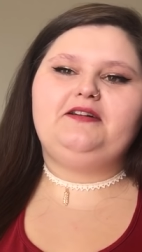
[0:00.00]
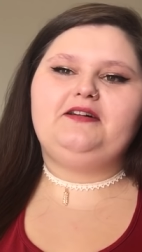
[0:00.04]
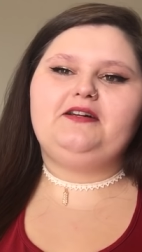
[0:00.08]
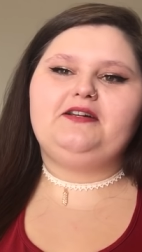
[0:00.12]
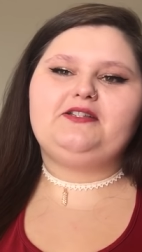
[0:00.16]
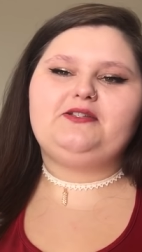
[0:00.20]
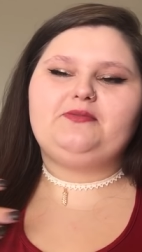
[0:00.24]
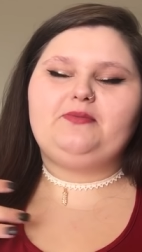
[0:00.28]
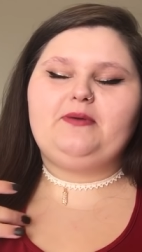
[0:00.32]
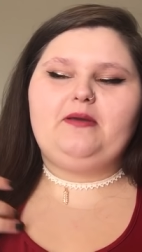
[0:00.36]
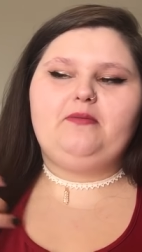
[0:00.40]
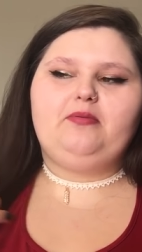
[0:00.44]
a
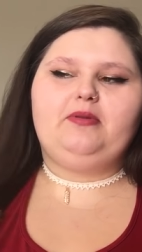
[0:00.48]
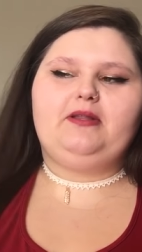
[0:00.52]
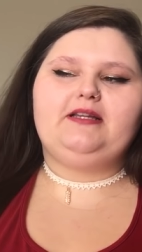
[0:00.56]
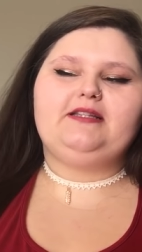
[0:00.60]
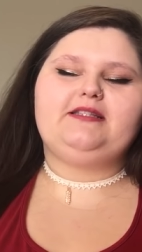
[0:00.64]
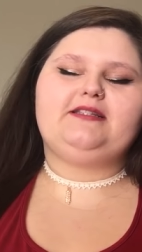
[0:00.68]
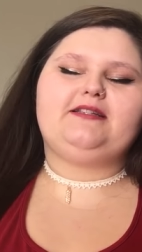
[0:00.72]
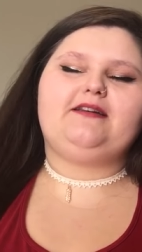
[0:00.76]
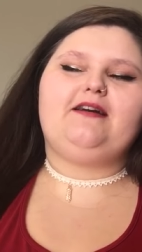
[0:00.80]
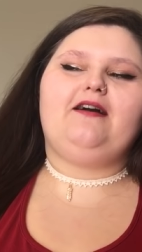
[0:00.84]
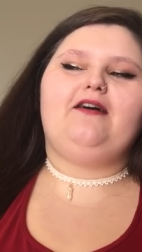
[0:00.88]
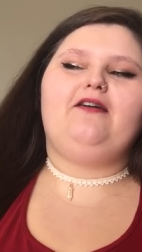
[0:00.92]
sweet place
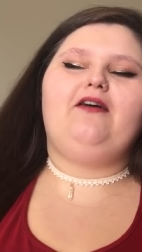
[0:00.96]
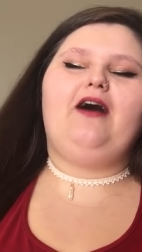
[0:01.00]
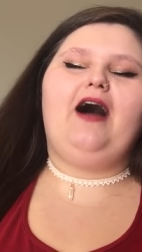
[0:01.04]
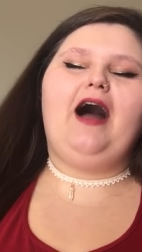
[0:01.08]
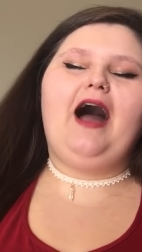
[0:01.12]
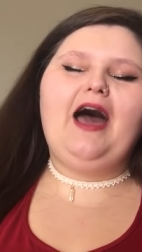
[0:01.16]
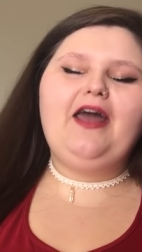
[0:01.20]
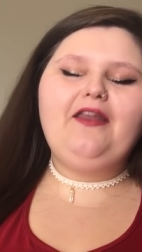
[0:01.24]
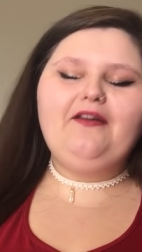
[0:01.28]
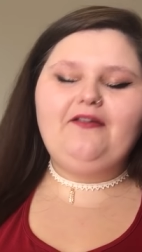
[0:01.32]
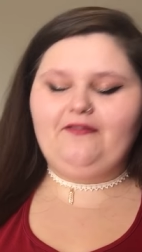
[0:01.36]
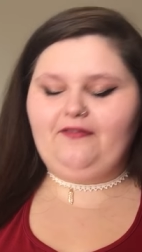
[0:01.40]
to go.
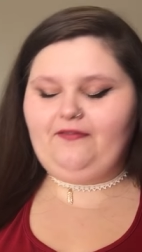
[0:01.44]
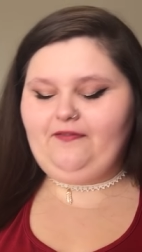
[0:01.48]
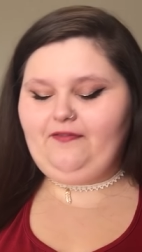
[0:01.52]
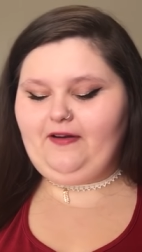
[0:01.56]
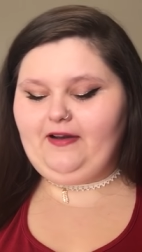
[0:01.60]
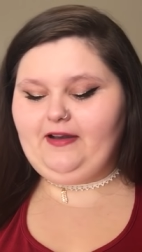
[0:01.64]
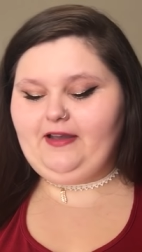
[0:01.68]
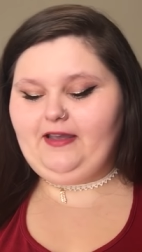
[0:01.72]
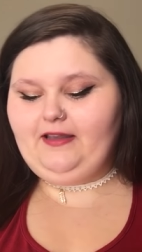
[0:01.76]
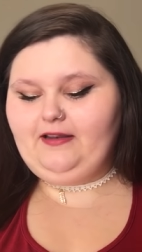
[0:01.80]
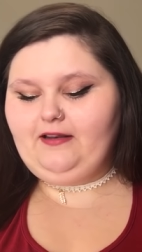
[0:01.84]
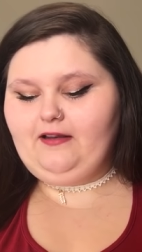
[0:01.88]
I don't
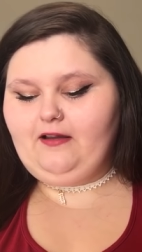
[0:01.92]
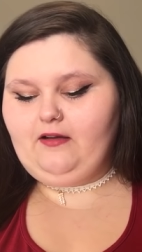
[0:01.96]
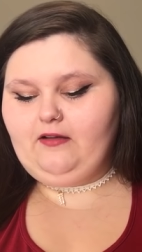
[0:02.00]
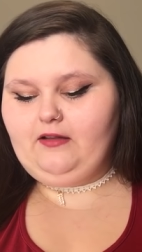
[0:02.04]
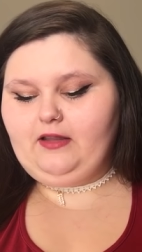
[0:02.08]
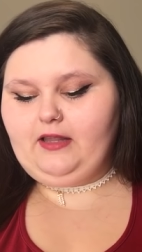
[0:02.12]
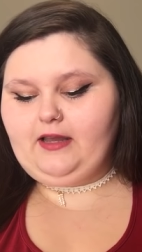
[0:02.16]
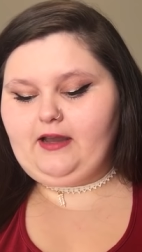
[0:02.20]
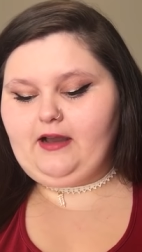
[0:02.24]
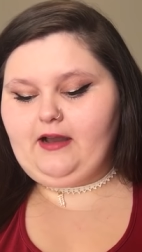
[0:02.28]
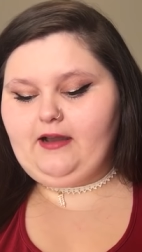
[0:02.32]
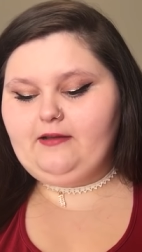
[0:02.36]
fucking know.
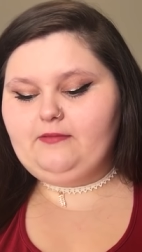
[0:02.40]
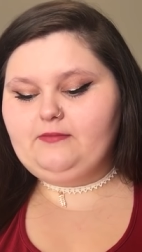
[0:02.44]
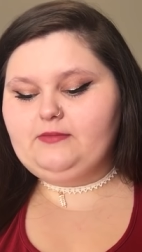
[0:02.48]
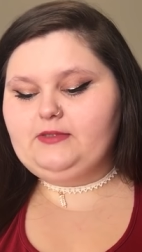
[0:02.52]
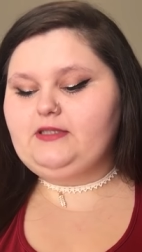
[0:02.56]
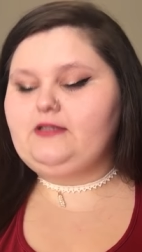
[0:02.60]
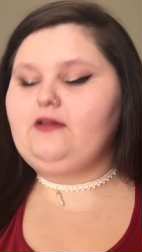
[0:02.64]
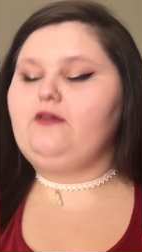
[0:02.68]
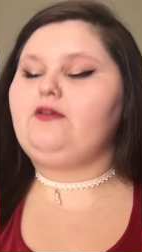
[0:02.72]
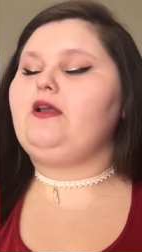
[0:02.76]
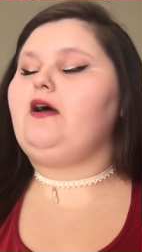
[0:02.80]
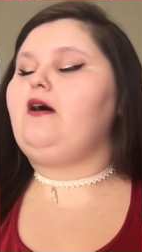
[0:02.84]
Like I'm
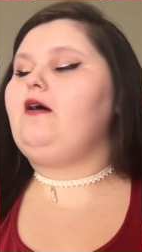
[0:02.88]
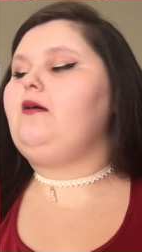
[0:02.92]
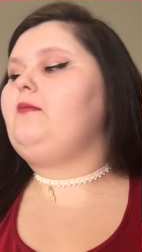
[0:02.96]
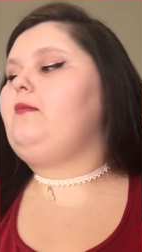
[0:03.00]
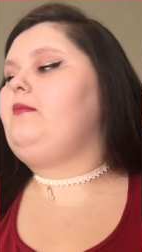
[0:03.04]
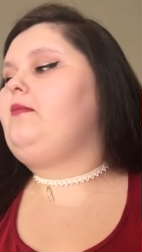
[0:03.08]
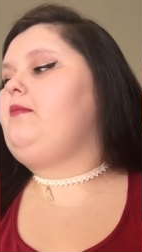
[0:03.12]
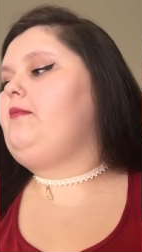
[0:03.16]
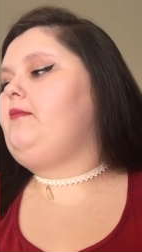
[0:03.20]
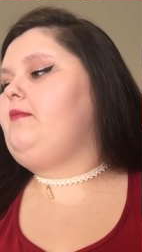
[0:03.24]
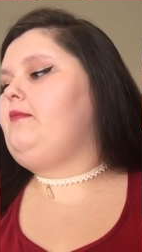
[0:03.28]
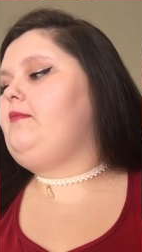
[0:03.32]
so
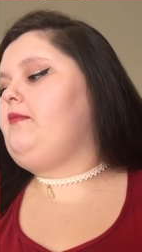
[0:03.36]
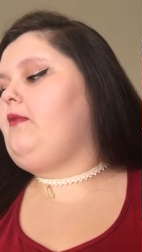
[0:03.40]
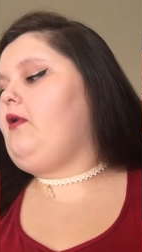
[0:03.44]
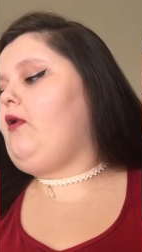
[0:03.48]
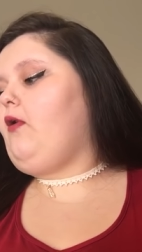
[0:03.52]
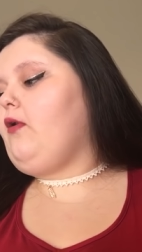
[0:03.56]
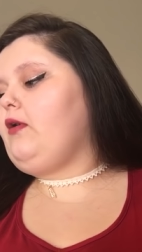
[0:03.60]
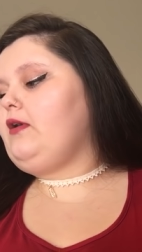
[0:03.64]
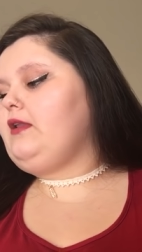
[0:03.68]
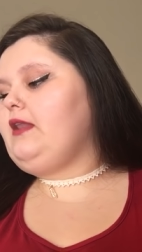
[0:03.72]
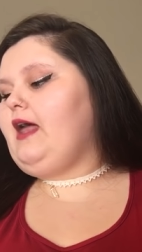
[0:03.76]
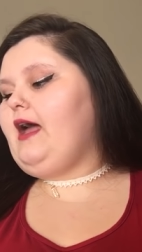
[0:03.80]
dumb.
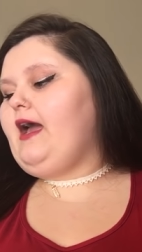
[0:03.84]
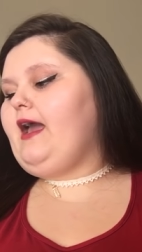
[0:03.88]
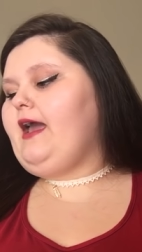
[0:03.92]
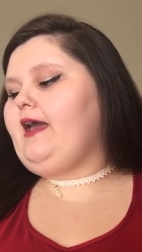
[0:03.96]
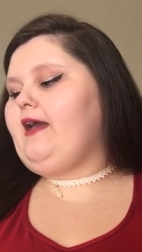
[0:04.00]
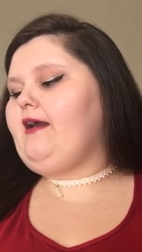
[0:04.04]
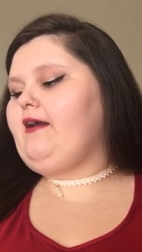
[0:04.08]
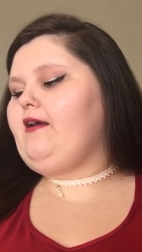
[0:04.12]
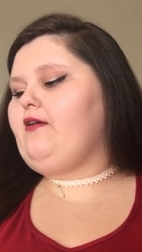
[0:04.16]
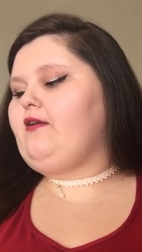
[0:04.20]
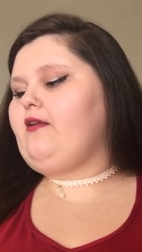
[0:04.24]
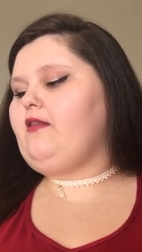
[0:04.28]
Or
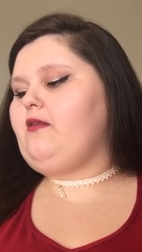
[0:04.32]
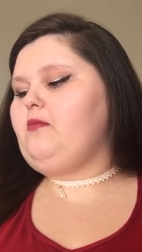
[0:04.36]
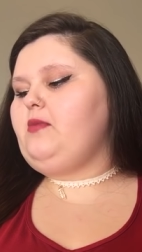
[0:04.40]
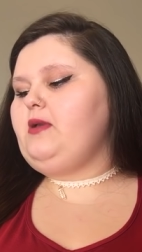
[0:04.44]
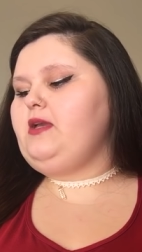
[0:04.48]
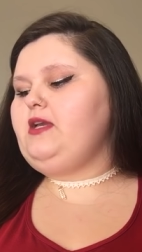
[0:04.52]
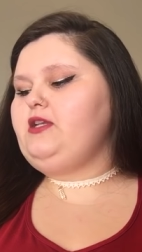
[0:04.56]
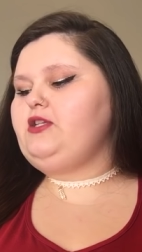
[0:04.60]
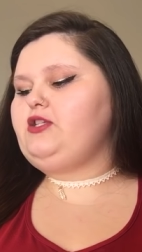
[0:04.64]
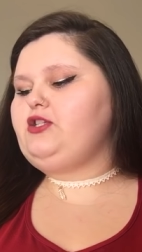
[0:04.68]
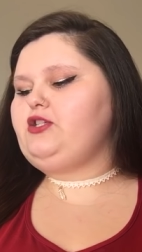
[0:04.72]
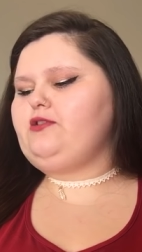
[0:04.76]
like go to the
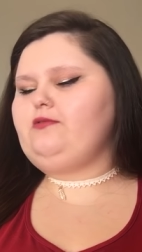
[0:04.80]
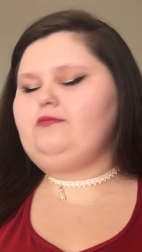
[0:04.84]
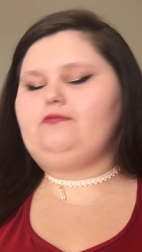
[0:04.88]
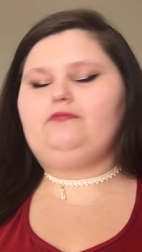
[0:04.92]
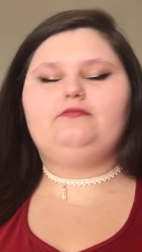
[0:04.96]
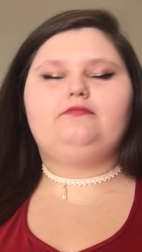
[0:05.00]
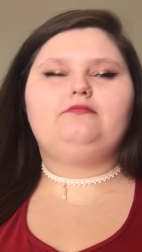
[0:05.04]
beach.